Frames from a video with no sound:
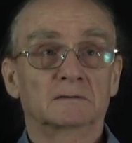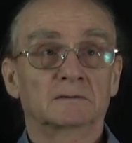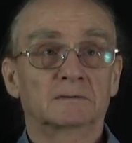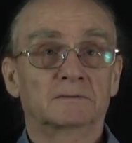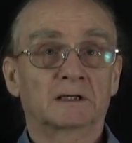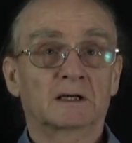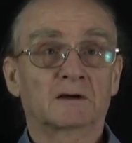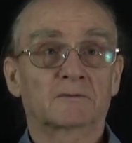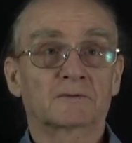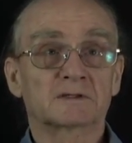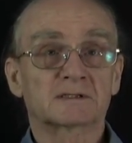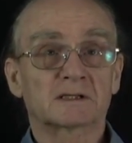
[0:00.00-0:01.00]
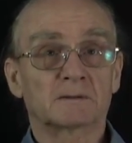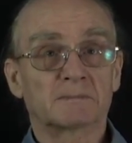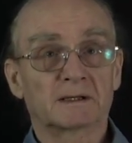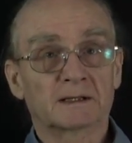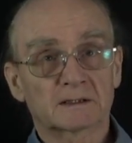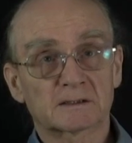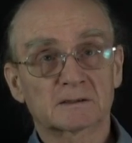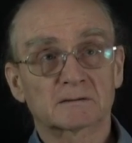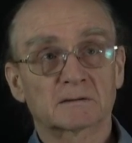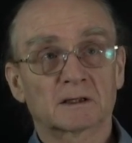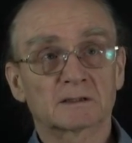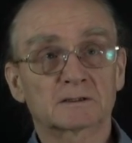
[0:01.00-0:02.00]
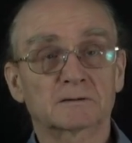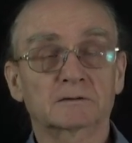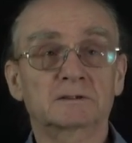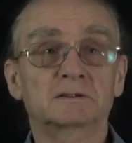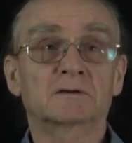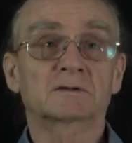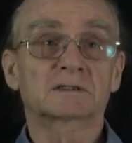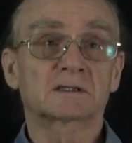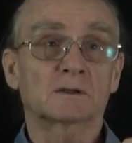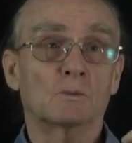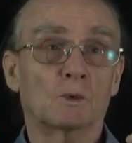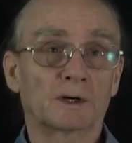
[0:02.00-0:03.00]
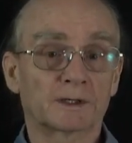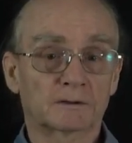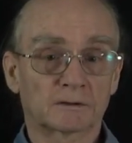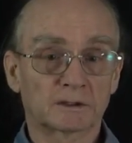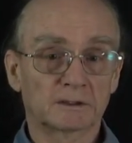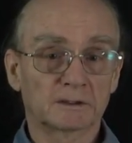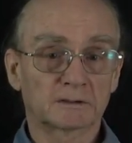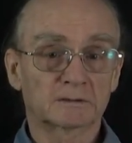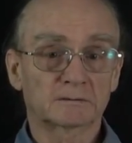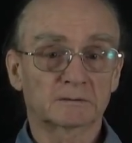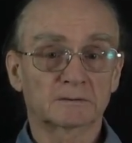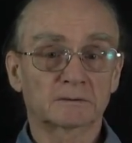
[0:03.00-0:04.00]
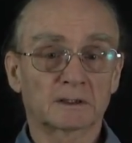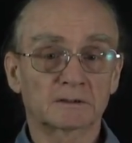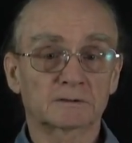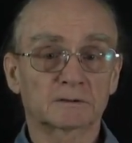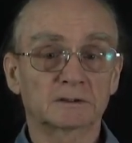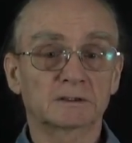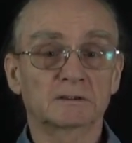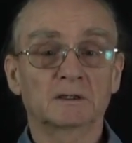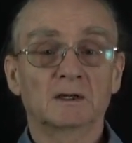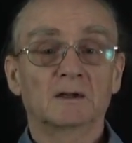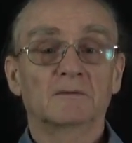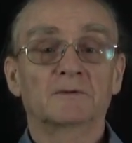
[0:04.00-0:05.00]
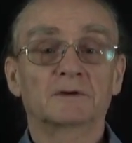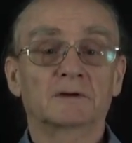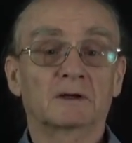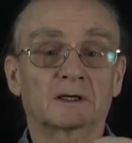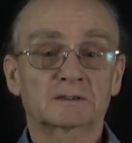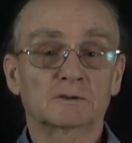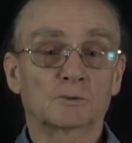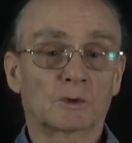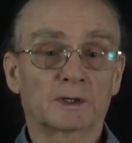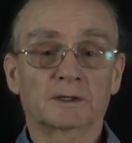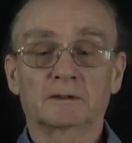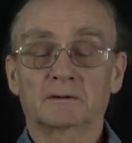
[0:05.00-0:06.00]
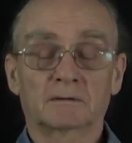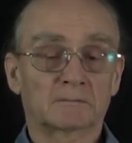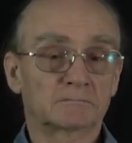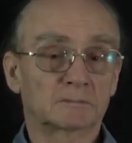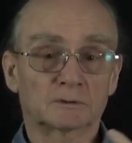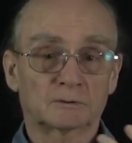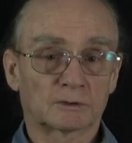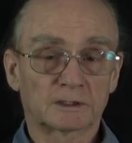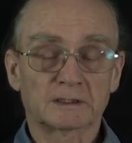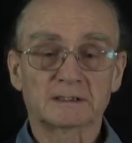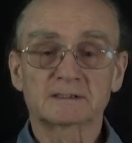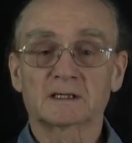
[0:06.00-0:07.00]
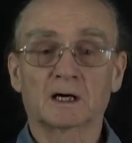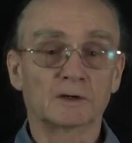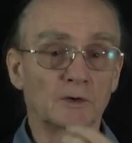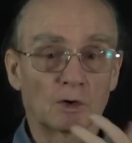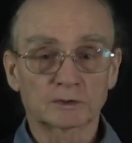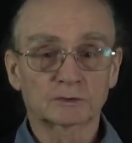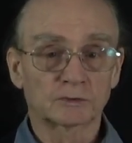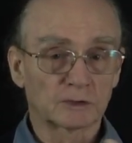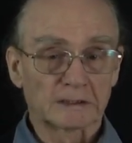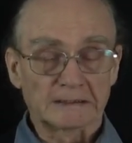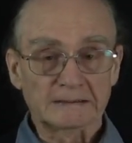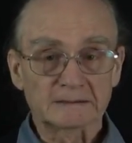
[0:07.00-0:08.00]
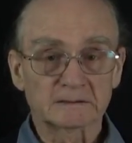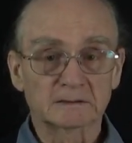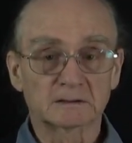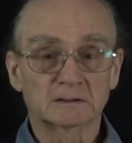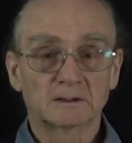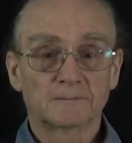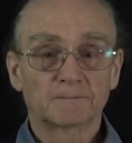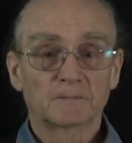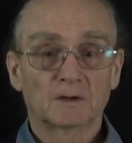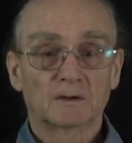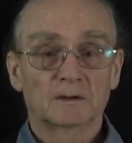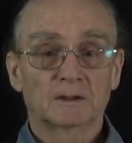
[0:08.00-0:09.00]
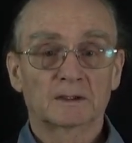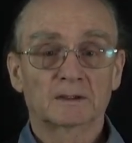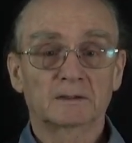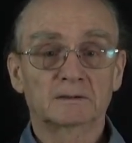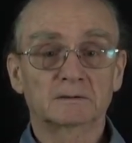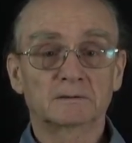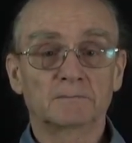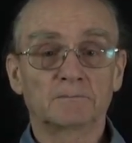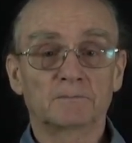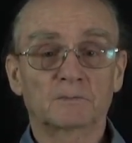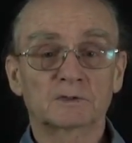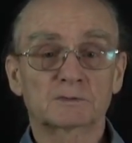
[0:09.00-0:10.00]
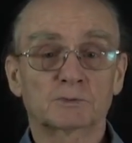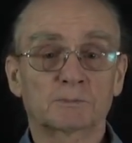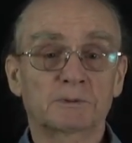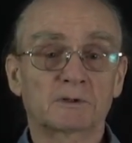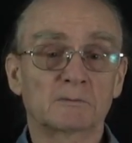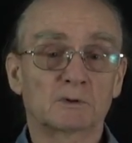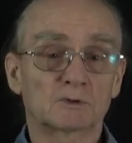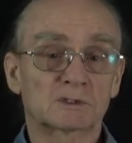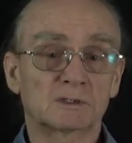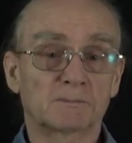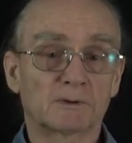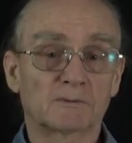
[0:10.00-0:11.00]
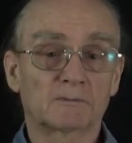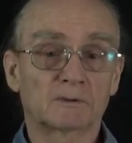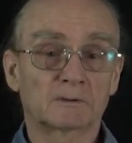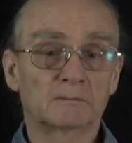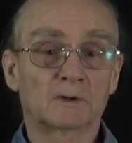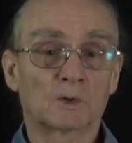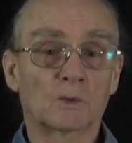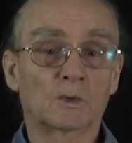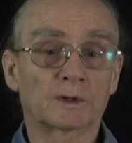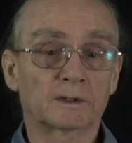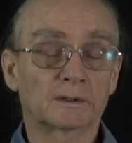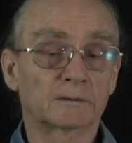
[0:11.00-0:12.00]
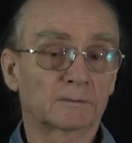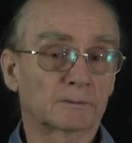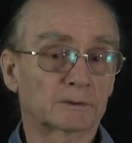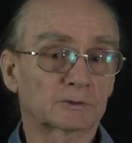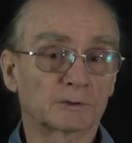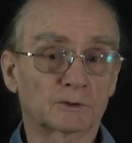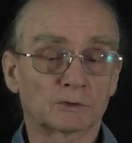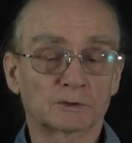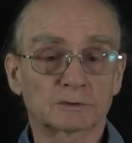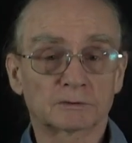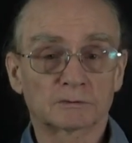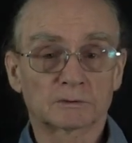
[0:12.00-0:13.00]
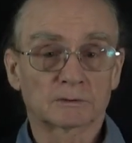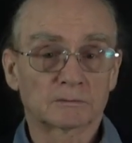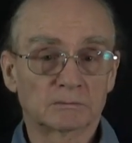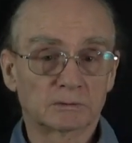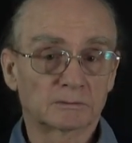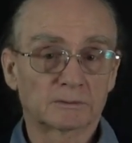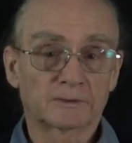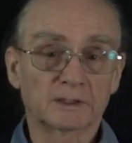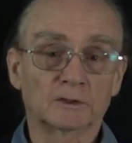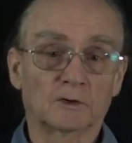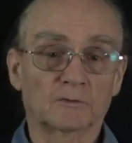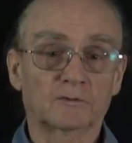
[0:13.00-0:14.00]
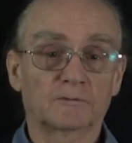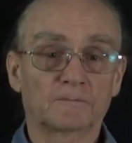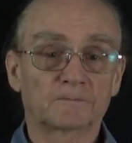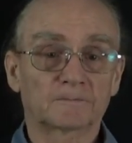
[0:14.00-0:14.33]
they have the same x uncertainty, the same y coordinate uncertainty. The x and y coordinates are not correlated. And this would be the most simple way which we could think of.